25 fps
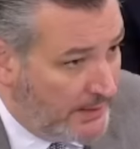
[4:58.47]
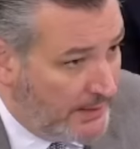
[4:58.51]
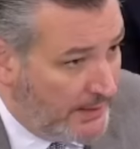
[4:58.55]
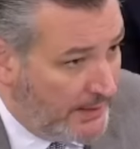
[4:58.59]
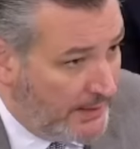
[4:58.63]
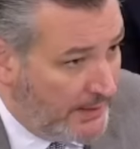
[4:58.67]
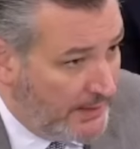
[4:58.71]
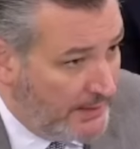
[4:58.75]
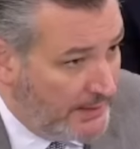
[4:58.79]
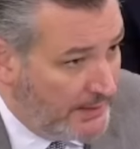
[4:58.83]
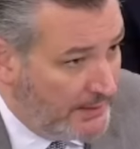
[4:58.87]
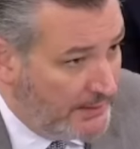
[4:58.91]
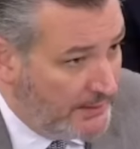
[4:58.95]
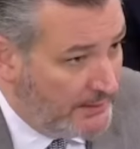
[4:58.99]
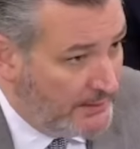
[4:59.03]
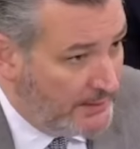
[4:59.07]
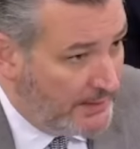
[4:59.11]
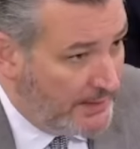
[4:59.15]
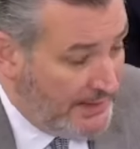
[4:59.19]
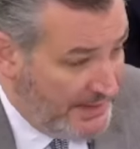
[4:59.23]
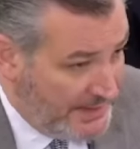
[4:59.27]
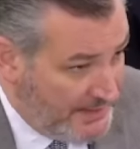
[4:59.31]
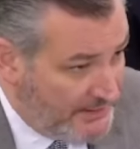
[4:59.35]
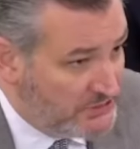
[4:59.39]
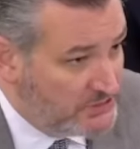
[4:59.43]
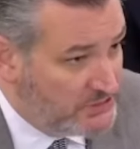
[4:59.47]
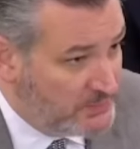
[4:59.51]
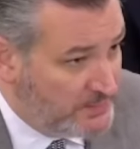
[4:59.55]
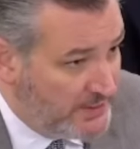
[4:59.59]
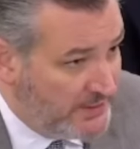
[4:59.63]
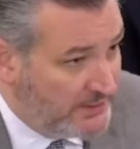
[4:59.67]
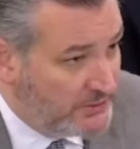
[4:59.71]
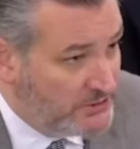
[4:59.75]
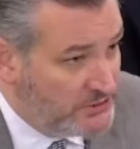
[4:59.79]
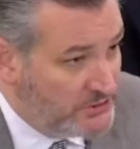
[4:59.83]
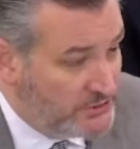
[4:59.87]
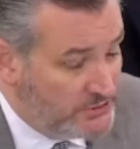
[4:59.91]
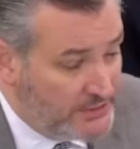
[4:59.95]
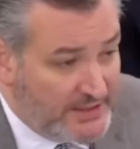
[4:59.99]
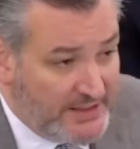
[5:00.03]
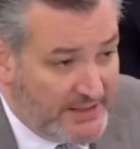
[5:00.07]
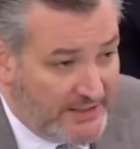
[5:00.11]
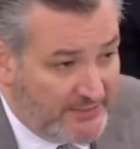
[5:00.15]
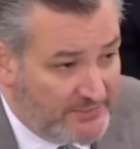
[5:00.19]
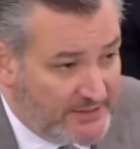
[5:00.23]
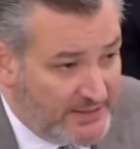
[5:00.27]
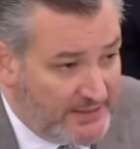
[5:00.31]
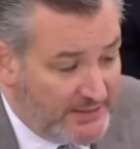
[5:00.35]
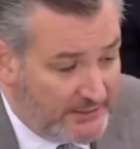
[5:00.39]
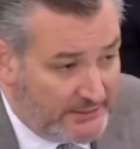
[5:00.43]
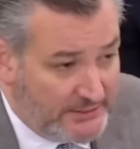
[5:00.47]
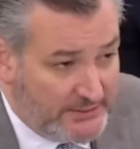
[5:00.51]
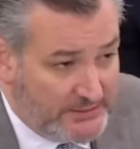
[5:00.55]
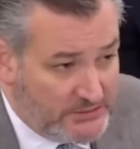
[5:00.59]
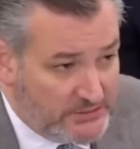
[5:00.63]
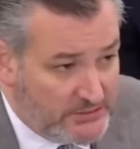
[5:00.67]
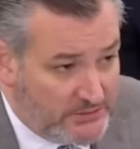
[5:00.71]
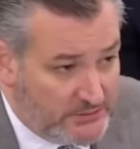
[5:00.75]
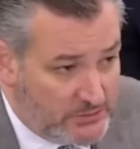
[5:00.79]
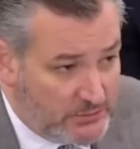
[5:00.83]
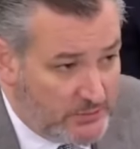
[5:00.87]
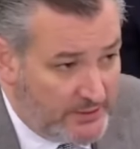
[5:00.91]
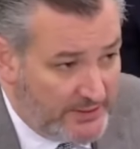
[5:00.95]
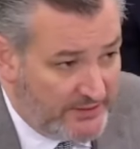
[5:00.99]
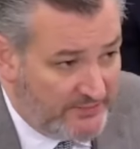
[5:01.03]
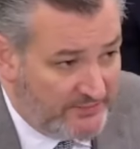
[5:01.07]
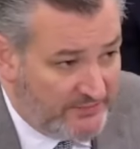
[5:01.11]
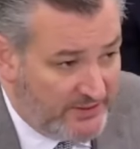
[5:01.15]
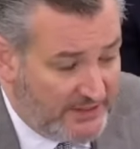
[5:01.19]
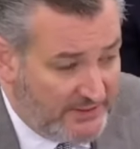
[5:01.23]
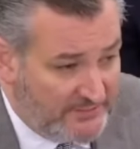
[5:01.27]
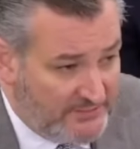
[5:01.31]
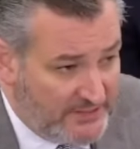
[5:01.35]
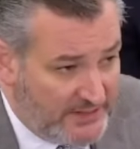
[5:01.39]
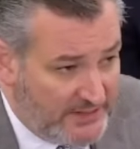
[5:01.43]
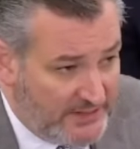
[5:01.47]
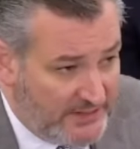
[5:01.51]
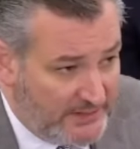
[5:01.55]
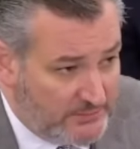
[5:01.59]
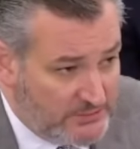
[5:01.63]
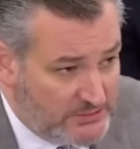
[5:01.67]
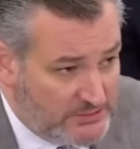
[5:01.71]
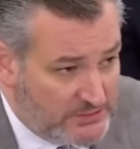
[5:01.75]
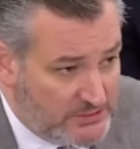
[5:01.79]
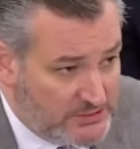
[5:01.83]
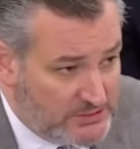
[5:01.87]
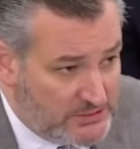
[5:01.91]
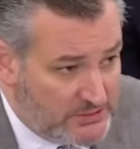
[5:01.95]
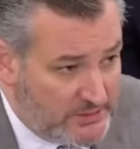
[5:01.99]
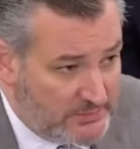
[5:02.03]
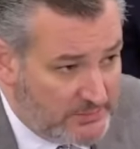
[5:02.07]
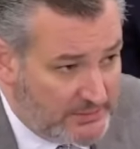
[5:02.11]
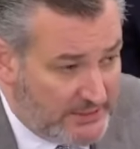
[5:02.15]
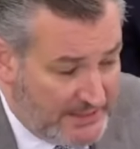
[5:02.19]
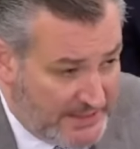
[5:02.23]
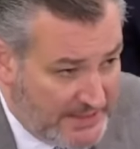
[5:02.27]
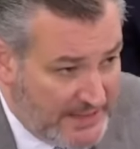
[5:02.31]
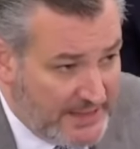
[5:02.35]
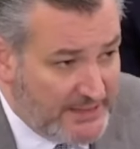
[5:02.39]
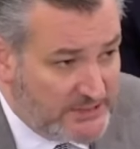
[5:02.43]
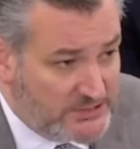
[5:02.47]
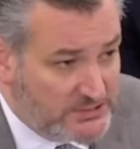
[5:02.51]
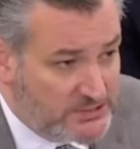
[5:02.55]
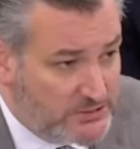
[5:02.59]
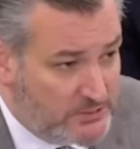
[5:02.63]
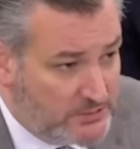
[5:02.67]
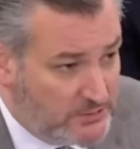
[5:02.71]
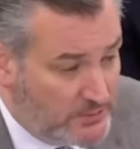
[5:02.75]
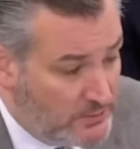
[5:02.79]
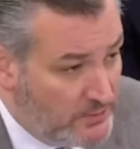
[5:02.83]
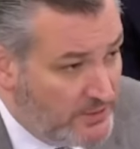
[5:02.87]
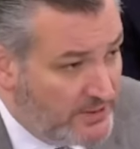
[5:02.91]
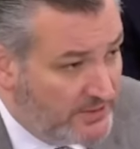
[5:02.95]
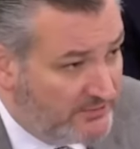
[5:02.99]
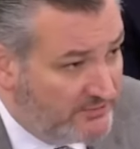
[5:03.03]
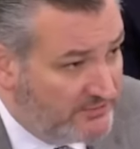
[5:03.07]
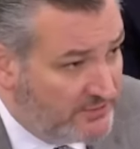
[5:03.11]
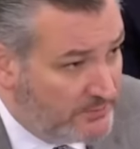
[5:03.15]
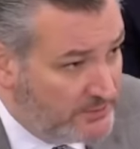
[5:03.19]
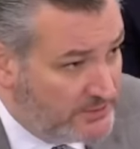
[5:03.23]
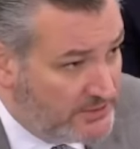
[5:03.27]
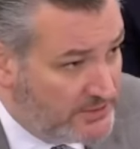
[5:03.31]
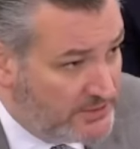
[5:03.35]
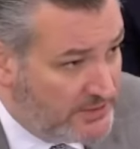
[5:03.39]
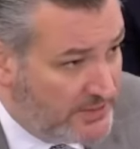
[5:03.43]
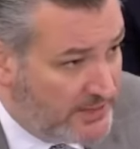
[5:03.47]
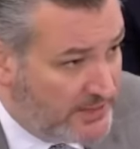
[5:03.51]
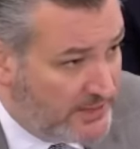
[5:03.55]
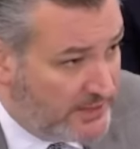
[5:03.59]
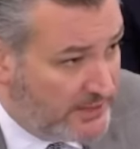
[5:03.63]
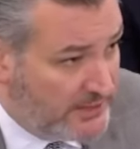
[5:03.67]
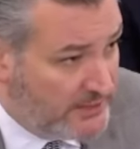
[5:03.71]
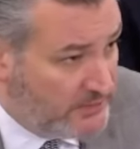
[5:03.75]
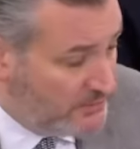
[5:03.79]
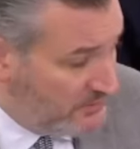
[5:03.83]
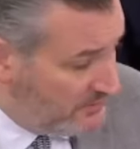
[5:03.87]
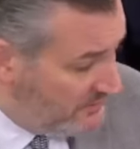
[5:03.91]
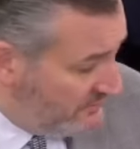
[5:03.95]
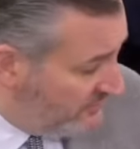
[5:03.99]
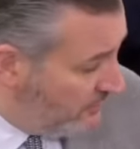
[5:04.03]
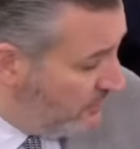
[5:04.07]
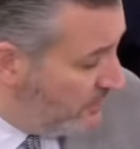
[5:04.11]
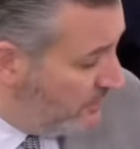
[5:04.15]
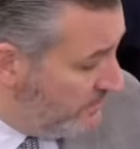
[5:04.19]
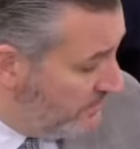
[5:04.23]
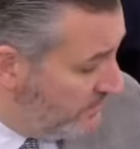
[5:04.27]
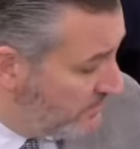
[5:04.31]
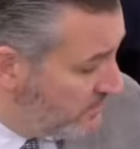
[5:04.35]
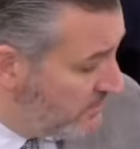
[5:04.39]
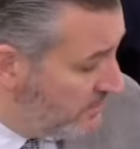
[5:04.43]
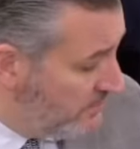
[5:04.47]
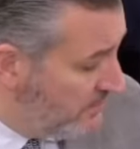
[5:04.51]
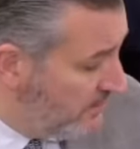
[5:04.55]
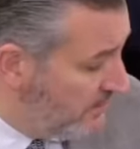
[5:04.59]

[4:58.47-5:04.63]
And I expect you to have that list of 25 names. And so I'm going to ask you a week from today to inform this